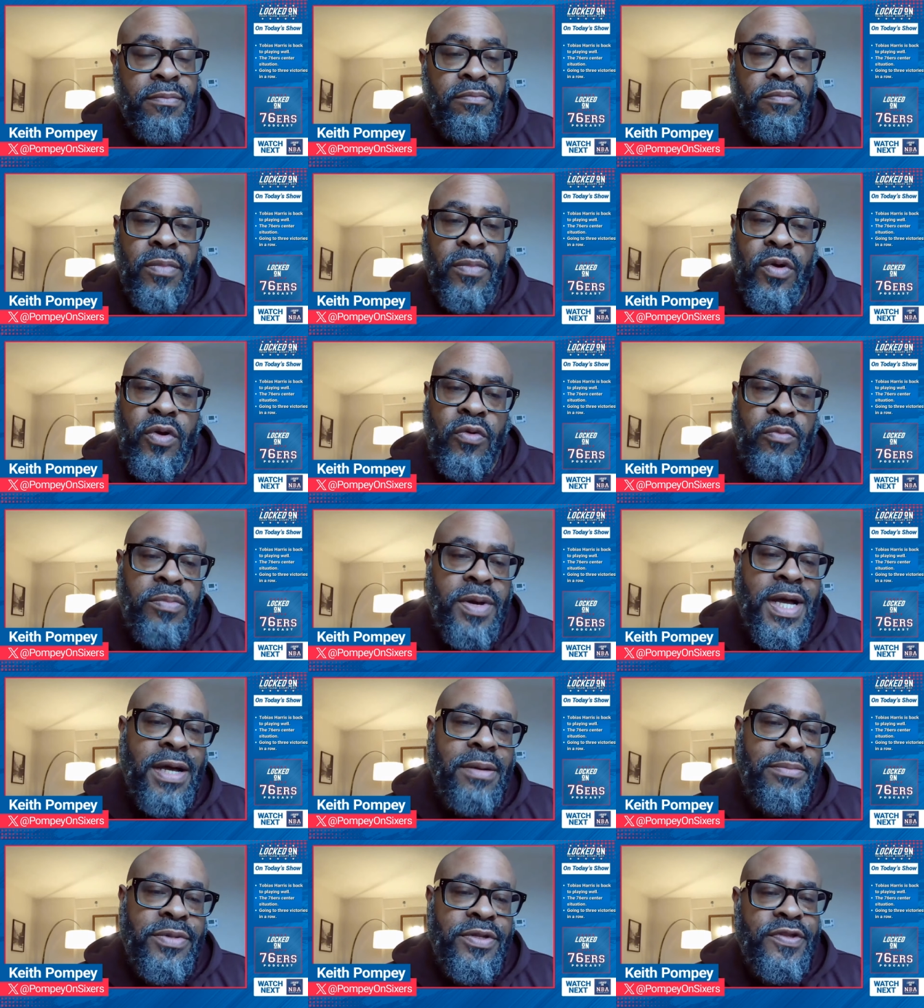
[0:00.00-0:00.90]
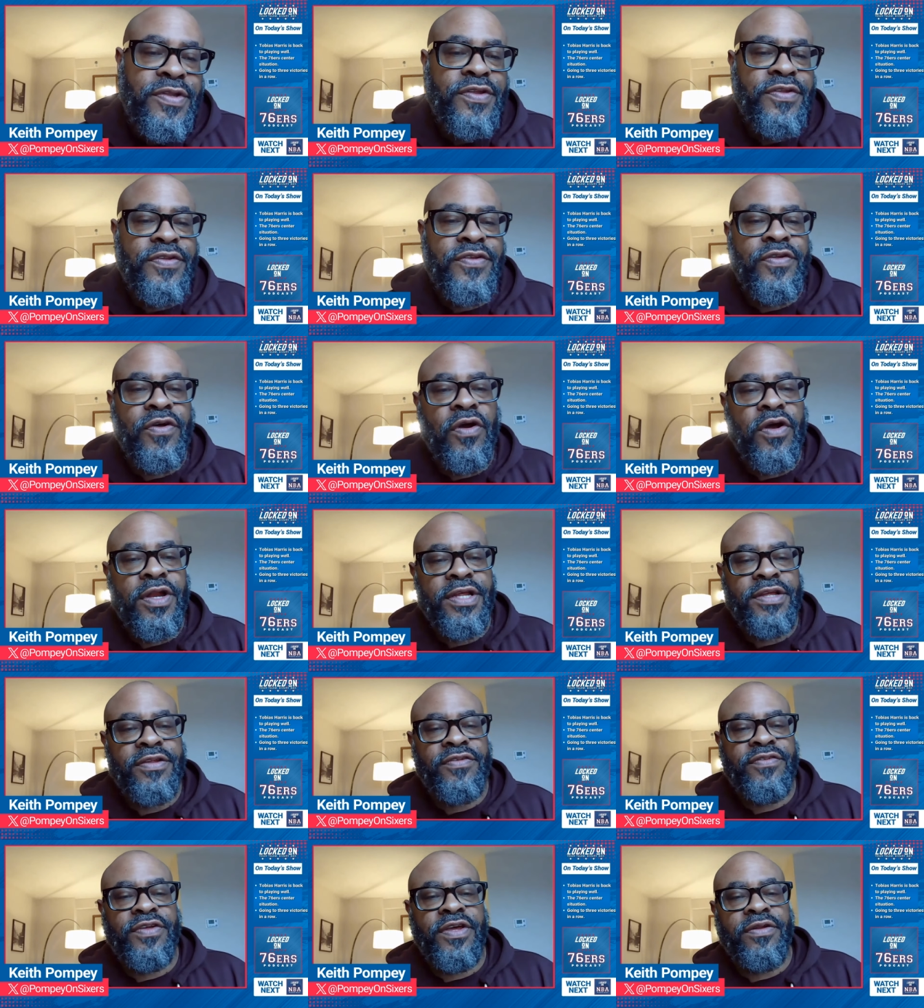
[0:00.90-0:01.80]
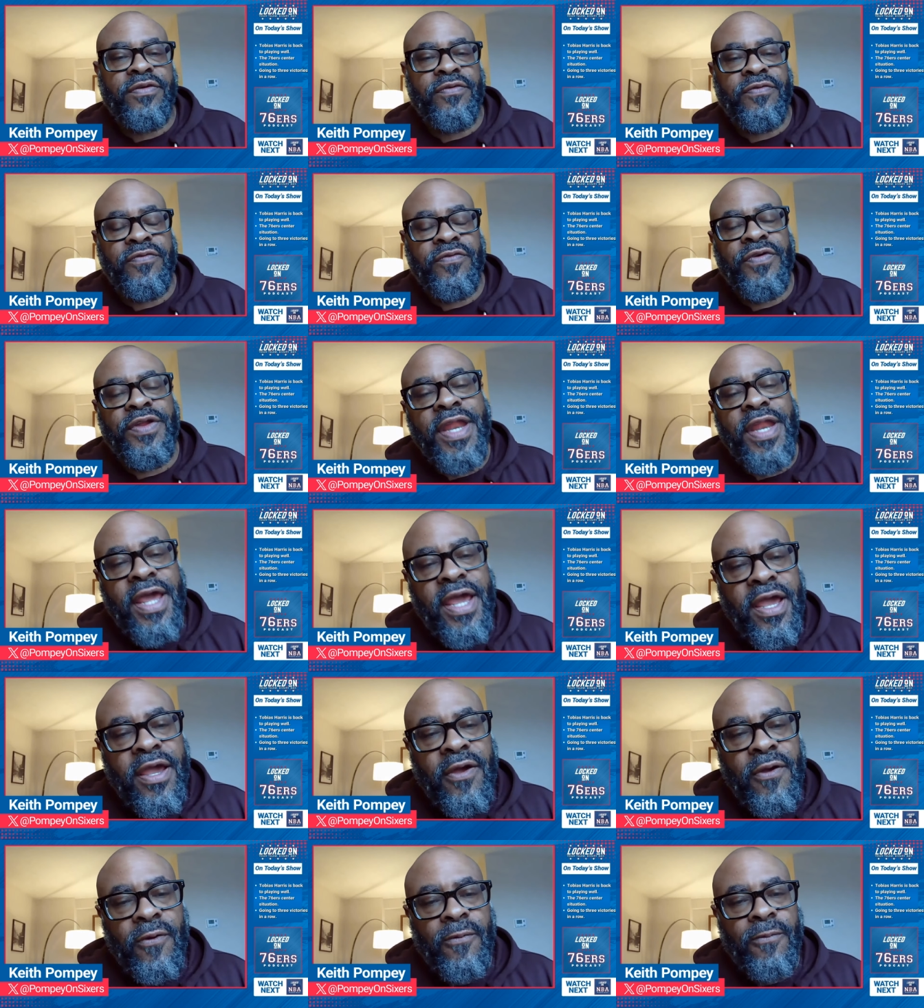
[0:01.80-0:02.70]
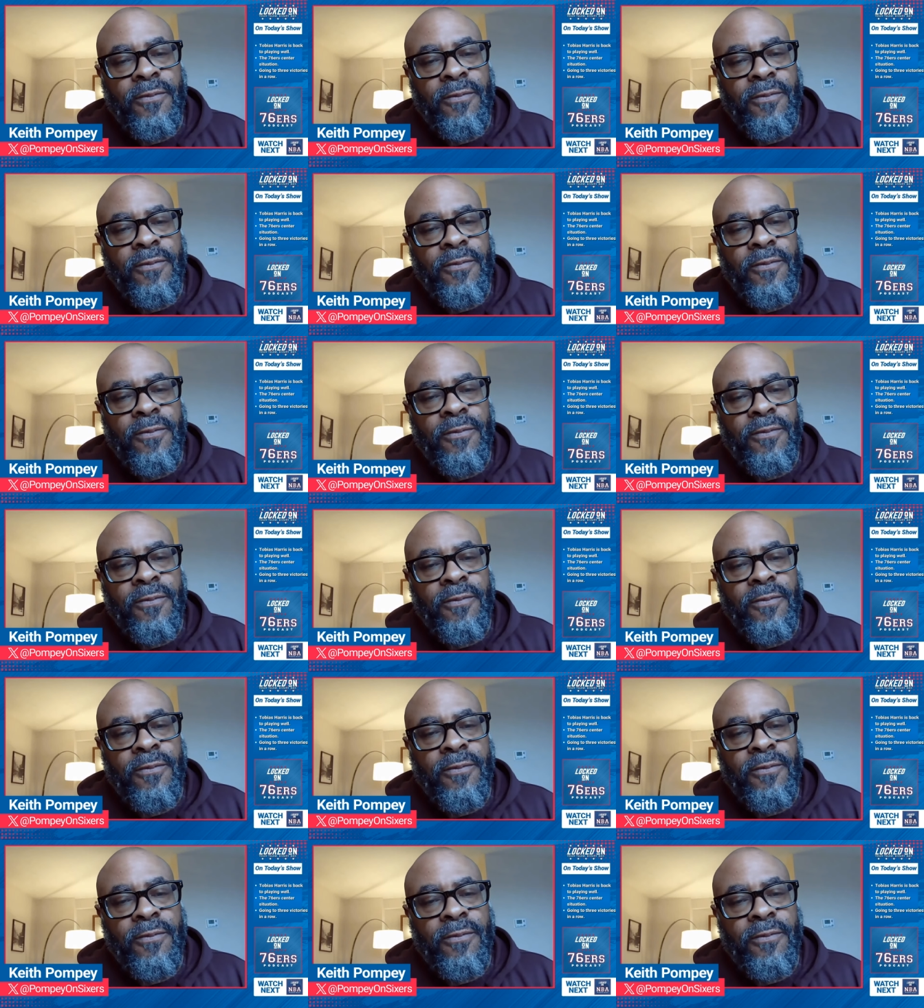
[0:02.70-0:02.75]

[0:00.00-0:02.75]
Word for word: Mo Bamba's the starting center for now.